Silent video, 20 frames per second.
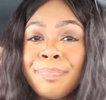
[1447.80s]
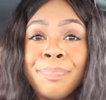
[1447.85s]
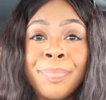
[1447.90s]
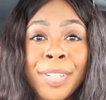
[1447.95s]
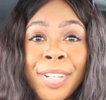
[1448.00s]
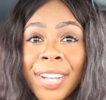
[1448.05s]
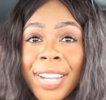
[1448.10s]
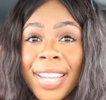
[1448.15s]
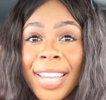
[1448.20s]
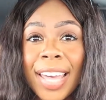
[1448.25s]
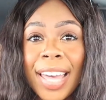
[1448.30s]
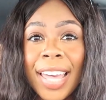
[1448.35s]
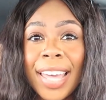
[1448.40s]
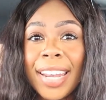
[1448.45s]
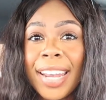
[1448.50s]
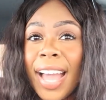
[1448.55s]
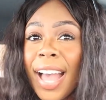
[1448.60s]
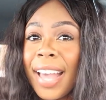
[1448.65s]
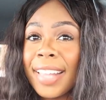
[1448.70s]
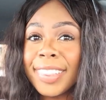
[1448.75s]

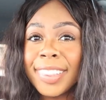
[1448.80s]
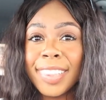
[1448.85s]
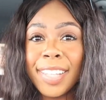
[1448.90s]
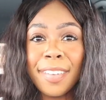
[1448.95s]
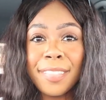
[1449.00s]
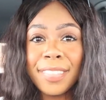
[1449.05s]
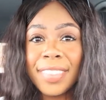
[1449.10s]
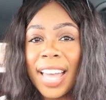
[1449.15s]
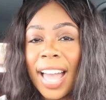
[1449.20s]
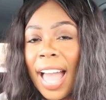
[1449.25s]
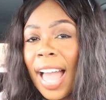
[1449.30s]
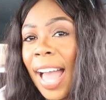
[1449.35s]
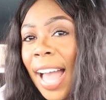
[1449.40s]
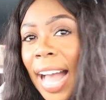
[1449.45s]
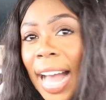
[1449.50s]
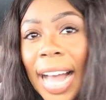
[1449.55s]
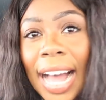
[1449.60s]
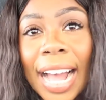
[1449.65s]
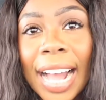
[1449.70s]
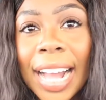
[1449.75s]
Period. I love
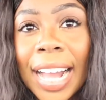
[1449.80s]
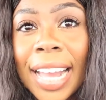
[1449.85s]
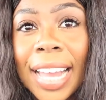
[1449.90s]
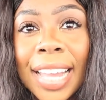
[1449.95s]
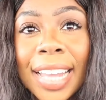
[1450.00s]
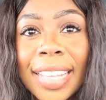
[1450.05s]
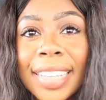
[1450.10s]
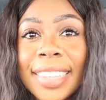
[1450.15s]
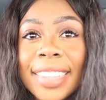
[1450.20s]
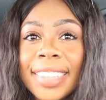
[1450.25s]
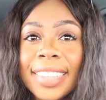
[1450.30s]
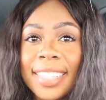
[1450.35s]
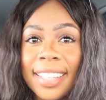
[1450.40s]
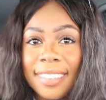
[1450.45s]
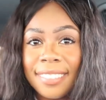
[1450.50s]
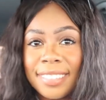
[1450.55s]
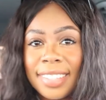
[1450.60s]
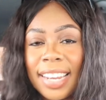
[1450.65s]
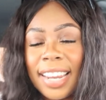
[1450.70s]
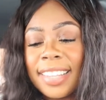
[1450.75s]
that. I
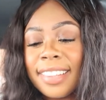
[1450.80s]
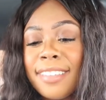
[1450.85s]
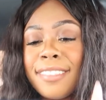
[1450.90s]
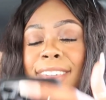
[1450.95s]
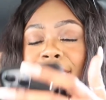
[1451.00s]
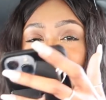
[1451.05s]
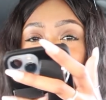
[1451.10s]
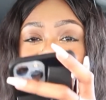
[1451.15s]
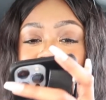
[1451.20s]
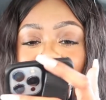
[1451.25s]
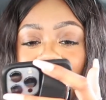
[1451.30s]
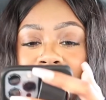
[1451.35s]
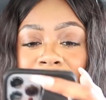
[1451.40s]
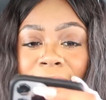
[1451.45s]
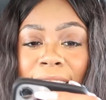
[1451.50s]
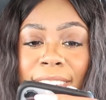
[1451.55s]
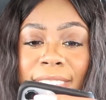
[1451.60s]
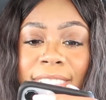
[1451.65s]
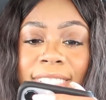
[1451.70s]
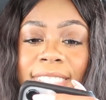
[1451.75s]
love it. I love a good
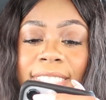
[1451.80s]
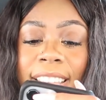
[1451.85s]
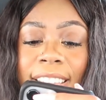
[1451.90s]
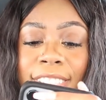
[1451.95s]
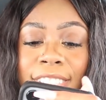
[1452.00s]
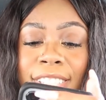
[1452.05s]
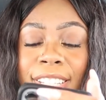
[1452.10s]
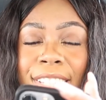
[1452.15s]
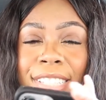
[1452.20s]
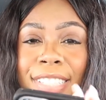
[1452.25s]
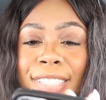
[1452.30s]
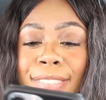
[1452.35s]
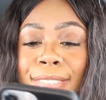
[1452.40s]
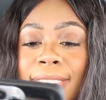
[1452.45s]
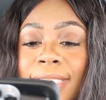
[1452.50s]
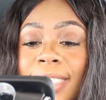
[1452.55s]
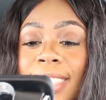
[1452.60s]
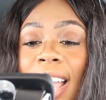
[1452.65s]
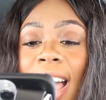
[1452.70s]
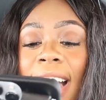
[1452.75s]
call out session.
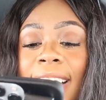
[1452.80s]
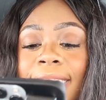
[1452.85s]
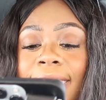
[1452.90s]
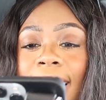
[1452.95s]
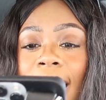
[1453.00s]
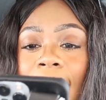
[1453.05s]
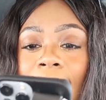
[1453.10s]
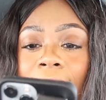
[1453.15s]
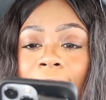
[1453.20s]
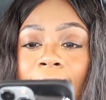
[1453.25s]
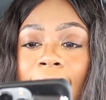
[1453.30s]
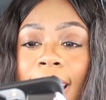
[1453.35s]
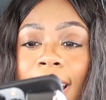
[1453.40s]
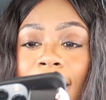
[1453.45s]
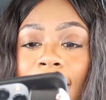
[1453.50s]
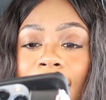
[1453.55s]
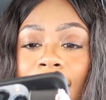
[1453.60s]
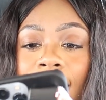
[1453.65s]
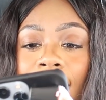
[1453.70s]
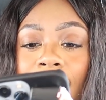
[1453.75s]
You tell
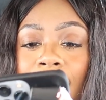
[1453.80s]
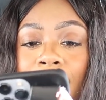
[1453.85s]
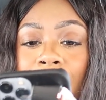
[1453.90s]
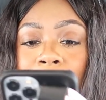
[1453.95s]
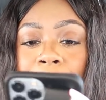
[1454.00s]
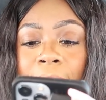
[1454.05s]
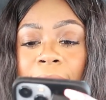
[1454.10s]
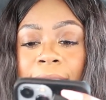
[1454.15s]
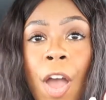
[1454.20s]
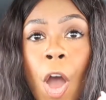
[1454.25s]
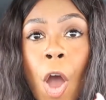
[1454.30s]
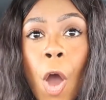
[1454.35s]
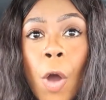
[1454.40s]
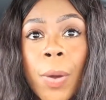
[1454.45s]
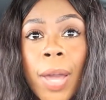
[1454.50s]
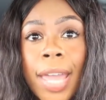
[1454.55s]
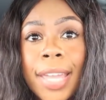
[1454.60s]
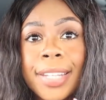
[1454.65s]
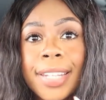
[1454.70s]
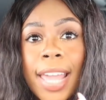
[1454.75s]
them.
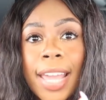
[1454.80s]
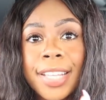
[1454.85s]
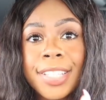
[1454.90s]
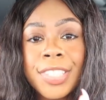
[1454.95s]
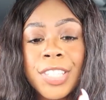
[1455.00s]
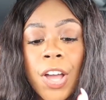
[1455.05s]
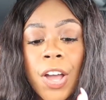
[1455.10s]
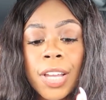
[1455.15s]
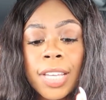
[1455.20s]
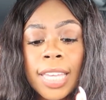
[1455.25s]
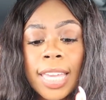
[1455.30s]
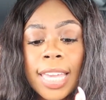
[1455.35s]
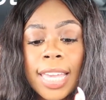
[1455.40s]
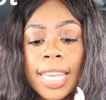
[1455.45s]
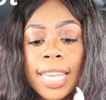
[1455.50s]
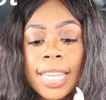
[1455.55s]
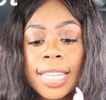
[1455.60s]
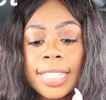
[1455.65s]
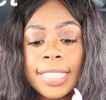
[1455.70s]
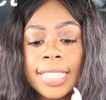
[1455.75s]
Okay, next song
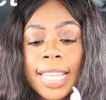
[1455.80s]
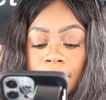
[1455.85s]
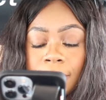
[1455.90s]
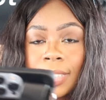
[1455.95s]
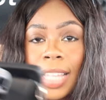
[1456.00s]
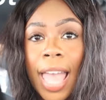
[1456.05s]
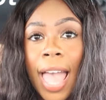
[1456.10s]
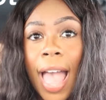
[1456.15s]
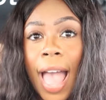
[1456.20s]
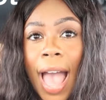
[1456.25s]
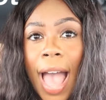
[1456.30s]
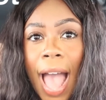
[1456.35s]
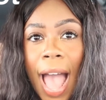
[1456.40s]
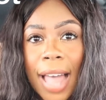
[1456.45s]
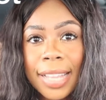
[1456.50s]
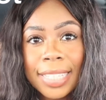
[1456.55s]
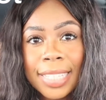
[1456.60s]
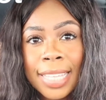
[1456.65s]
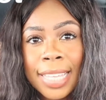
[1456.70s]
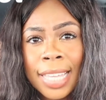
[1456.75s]
is
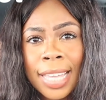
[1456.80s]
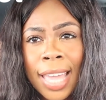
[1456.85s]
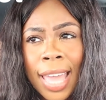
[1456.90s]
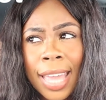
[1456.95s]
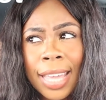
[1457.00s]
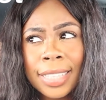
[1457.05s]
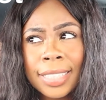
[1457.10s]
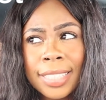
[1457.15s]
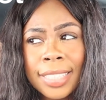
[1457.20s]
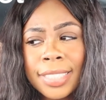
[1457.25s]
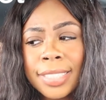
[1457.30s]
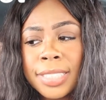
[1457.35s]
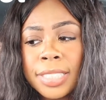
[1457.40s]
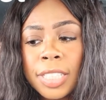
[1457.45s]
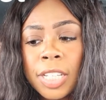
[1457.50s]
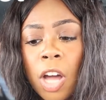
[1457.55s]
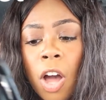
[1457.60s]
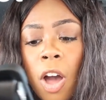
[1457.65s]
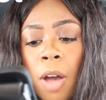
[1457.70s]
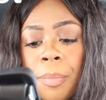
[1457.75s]
Halley.
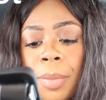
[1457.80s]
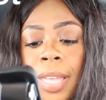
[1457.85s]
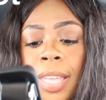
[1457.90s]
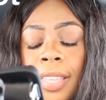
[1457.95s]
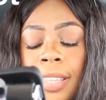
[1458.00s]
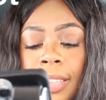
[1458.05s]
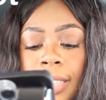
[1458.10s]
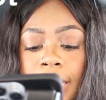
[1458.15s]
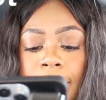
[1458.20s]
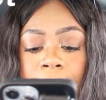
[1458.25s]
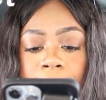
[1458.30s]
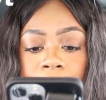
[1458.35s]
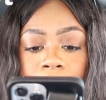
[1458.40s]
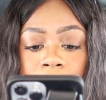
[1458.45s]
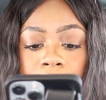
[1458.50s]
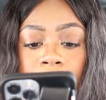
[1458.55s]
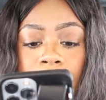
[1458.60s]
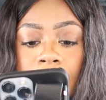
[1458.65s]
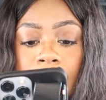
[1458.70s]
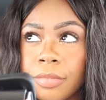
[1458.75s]
Halley's Comet. Let's
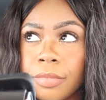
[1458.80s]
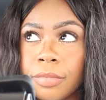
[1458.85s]
see.